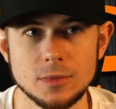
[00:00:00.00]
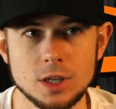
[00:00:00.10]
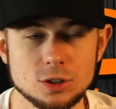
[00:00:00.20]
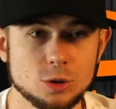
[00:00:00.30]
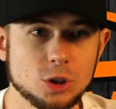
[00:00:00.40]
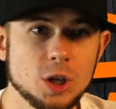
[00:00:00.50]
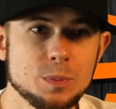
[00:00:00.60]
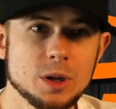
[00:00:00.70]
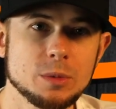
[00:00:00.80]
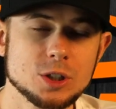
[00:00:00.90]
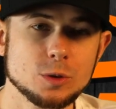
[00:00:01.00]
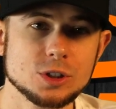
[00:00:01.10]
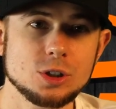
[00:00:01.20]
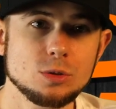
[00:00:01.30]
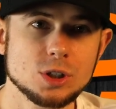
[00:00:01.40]
So he pretty much was
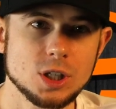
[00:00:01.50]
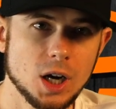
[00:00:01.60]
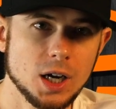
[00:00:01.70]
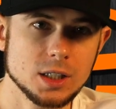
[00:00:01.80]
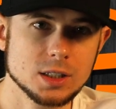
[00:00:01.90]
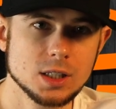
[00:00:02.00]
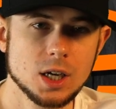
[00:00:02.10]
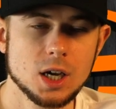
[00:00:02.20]
using us